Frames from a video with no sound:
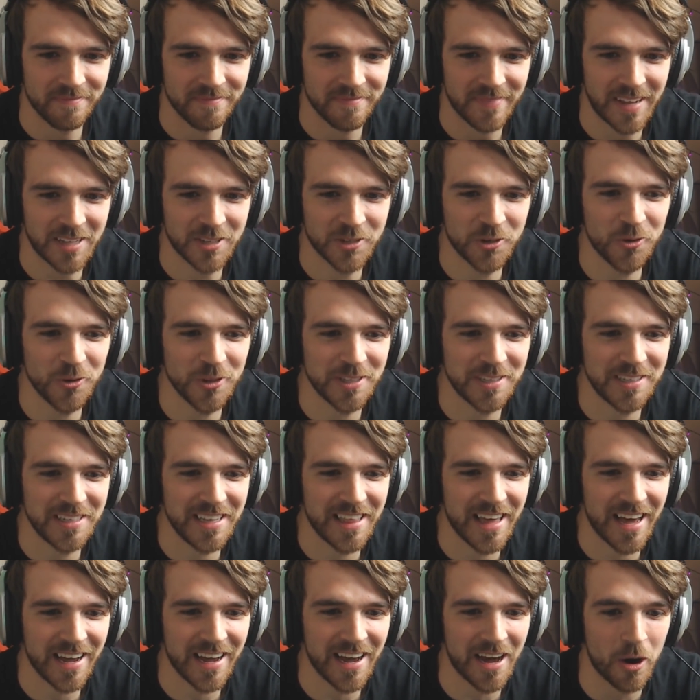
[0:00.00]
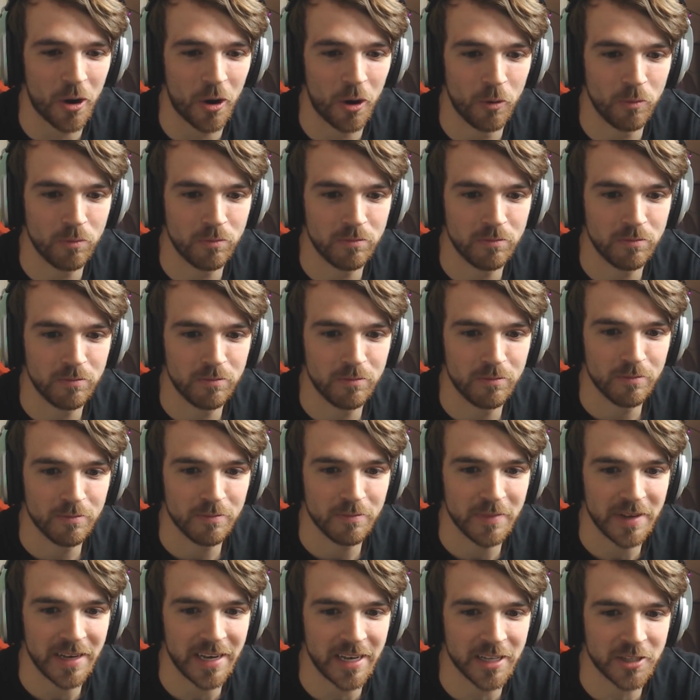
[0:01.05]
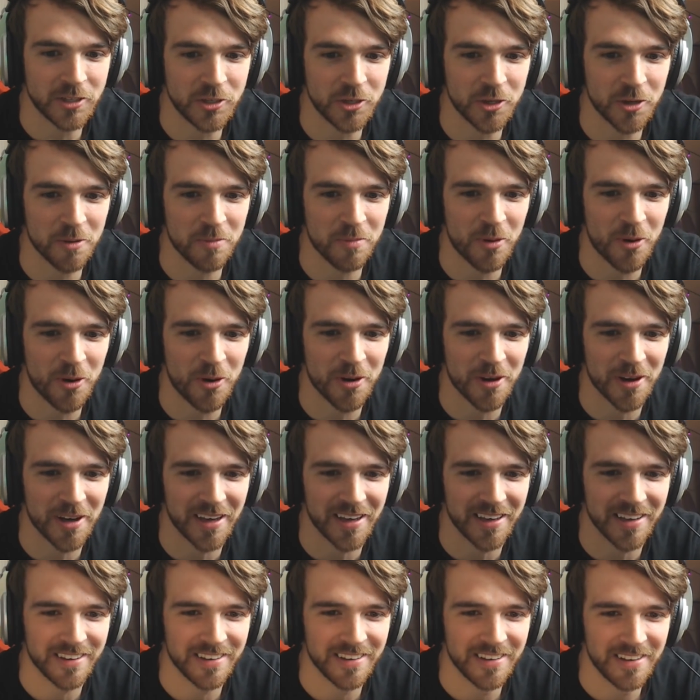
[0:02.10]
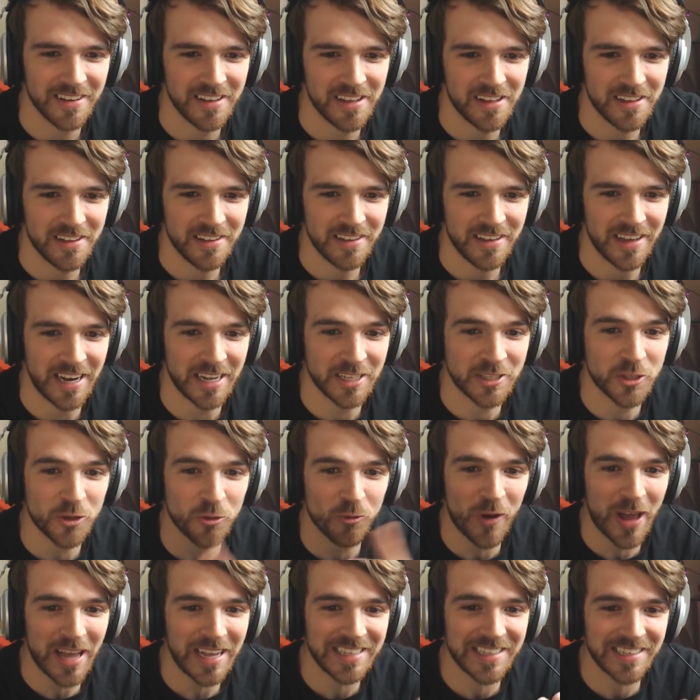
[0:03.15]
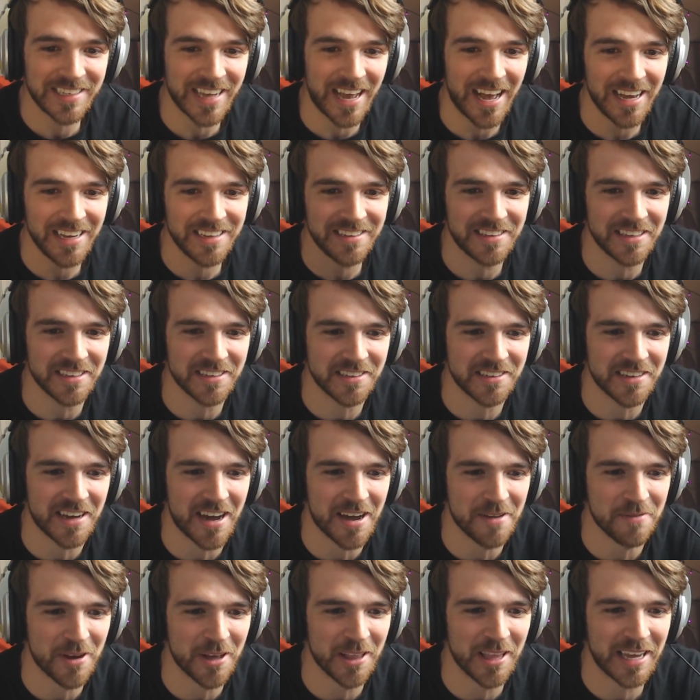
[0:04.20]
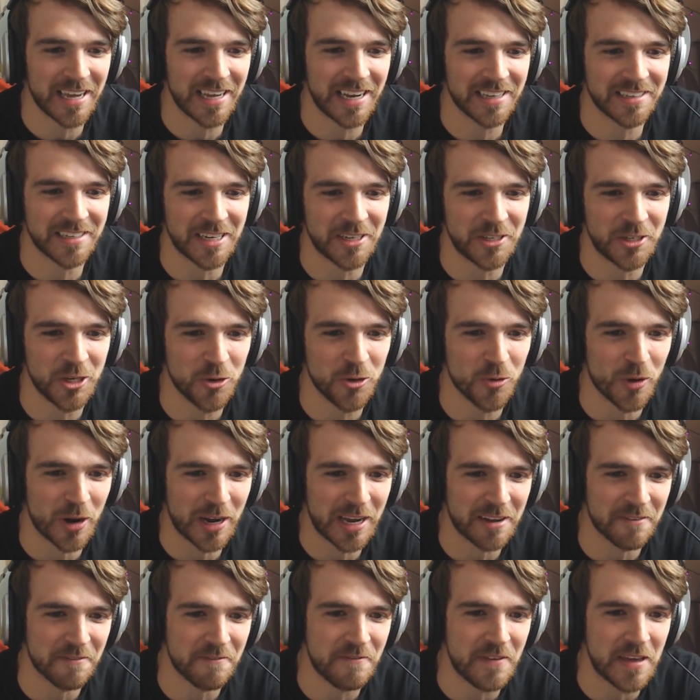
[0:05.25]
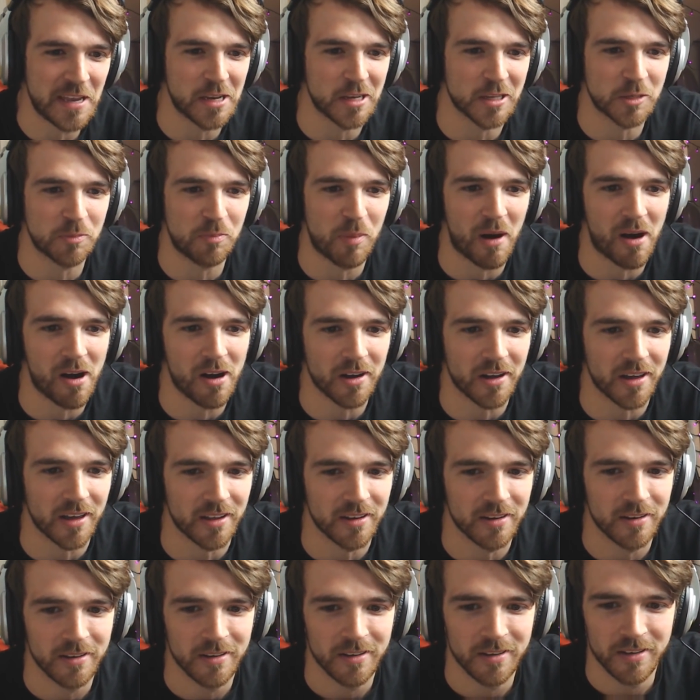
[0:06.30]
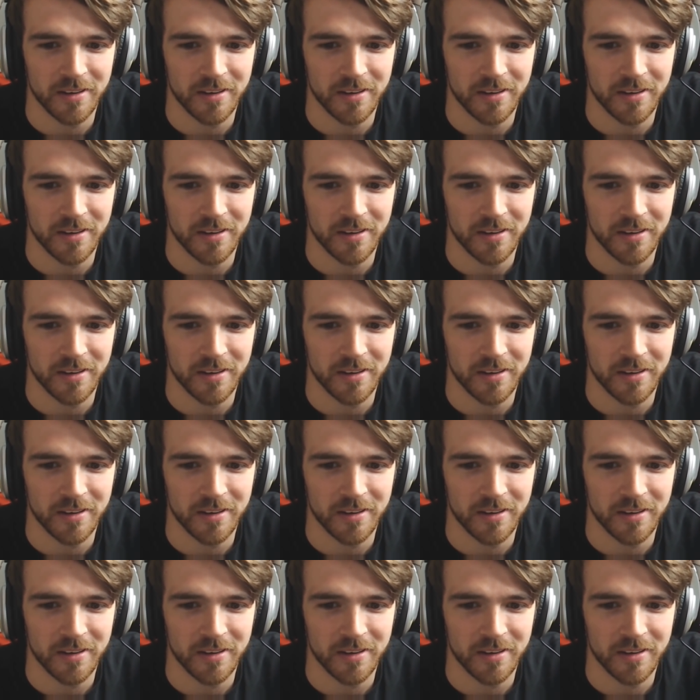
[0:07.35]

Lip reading: It's cool to see that guy. Oh, it's your boy. And it's the right size this time, not like an SA2 where it can fit in his pocket.